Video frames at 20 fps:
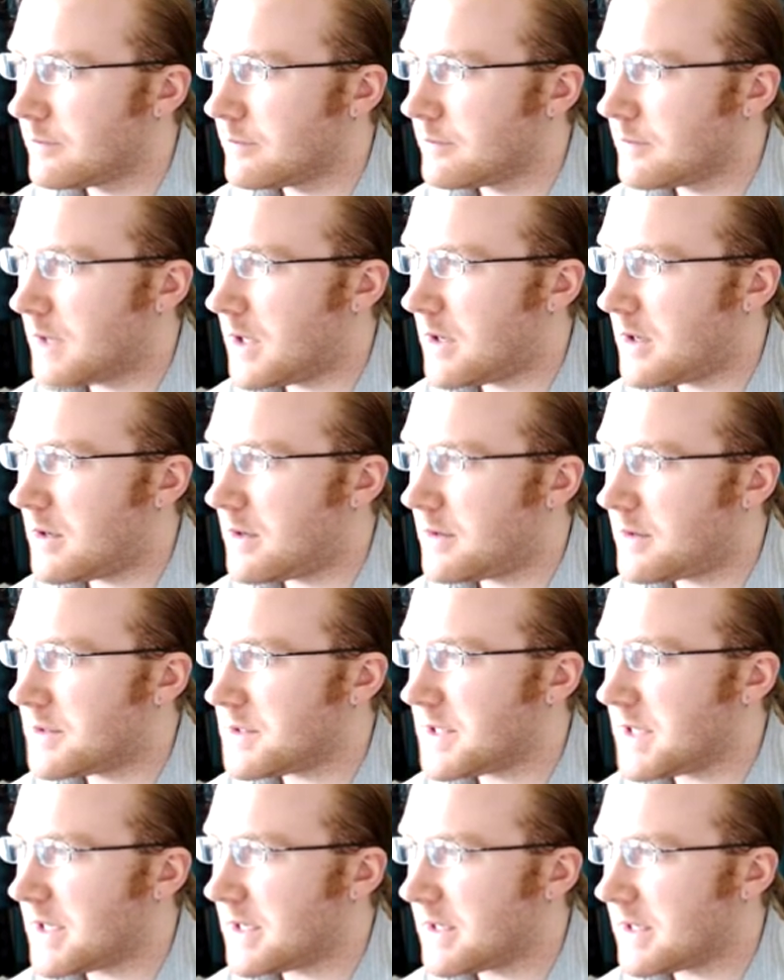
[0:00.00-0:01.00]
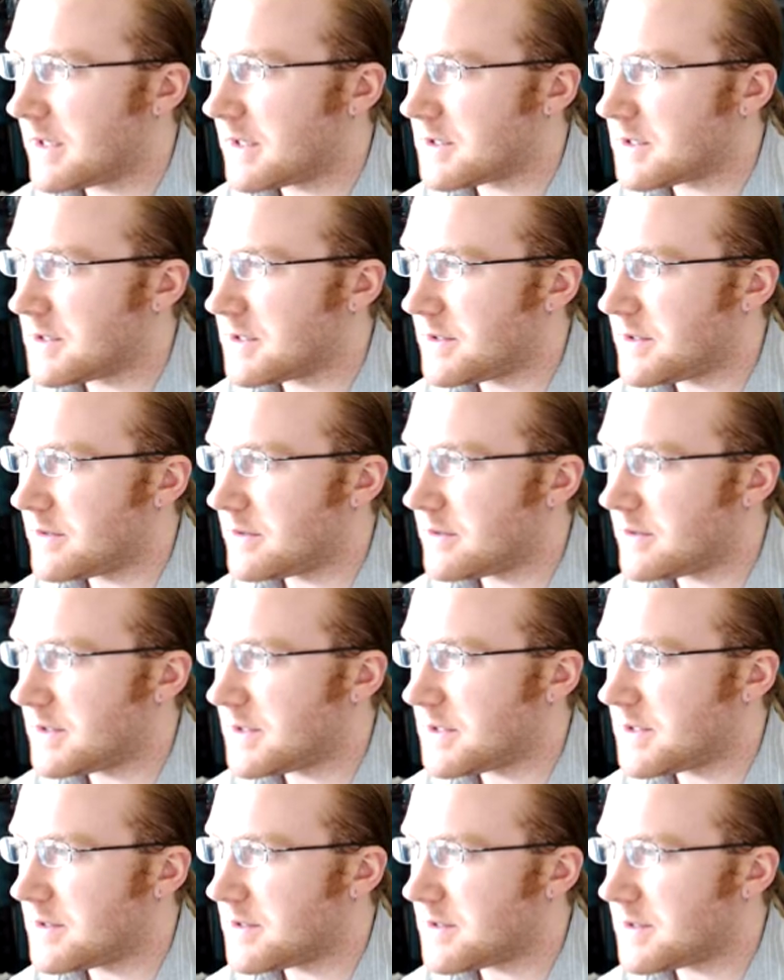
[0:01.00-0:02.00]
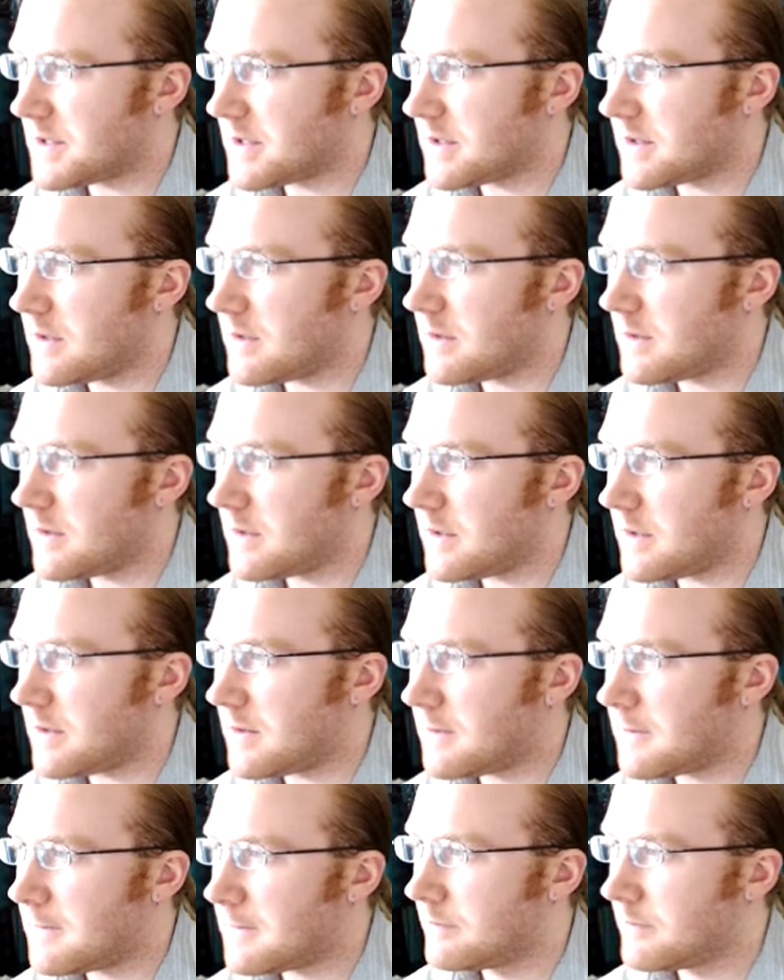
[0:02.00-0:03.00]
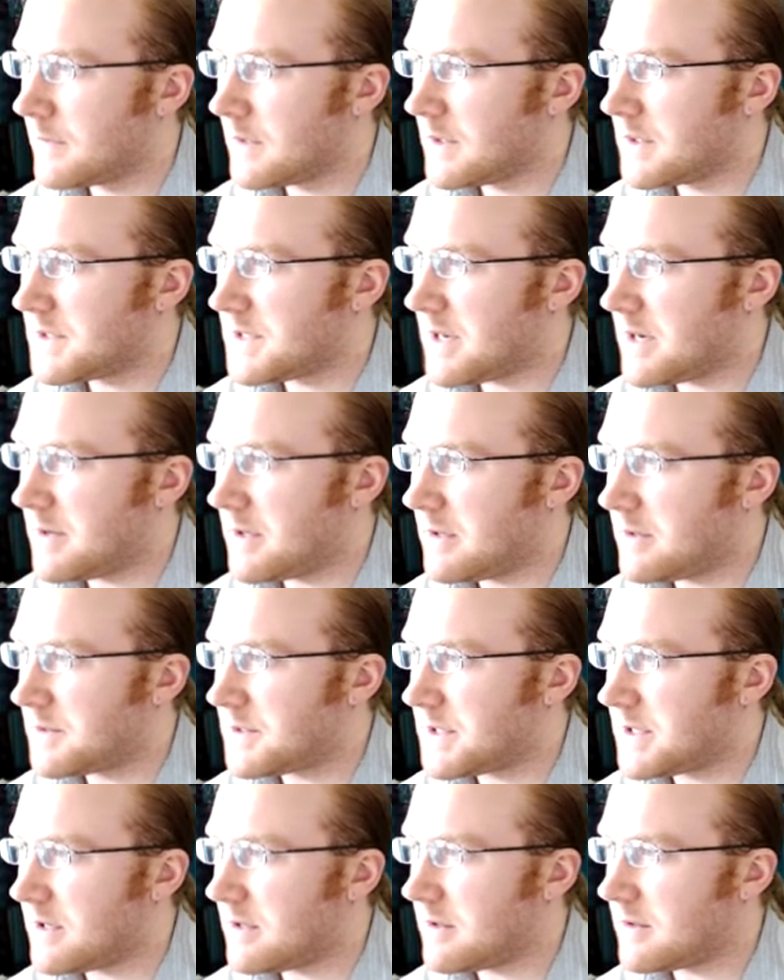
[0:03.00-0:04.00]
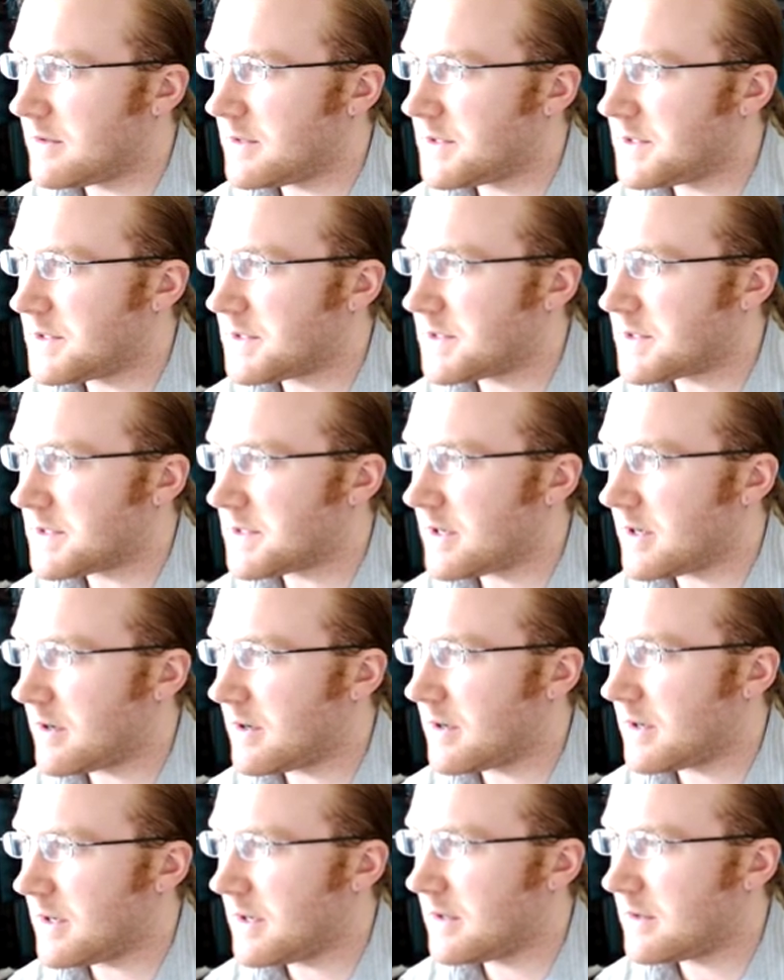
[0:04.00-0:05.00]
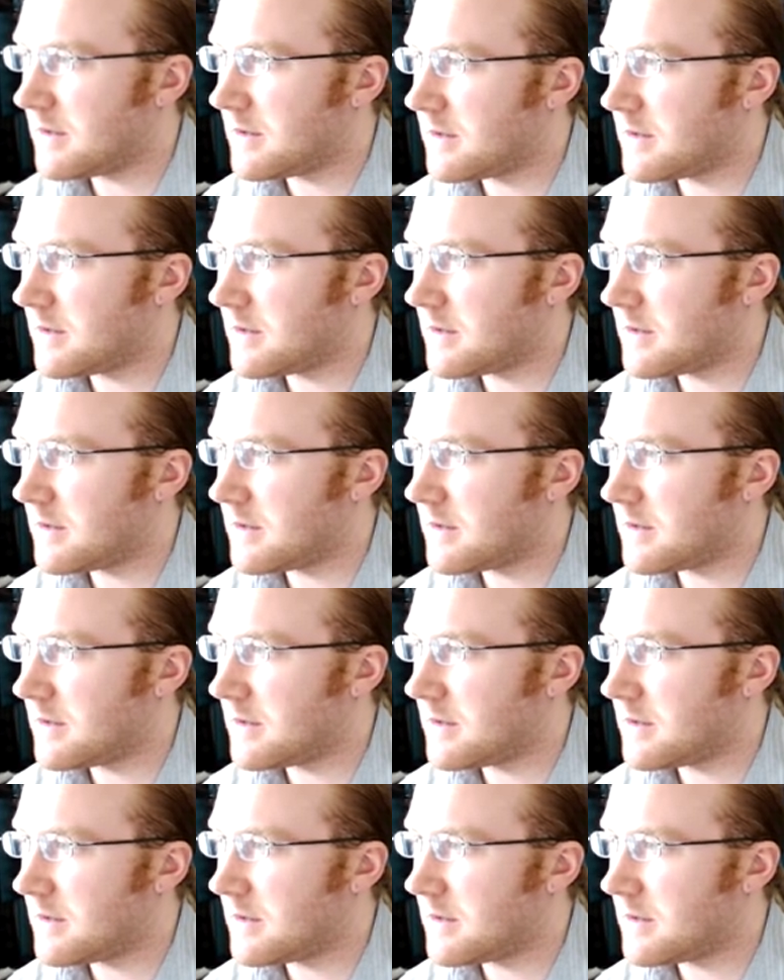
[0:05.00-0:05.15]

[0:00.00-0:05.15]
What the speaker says: Oh, there's that connection too. That's interesting. Go here. Because now when he goes here, this is Atari.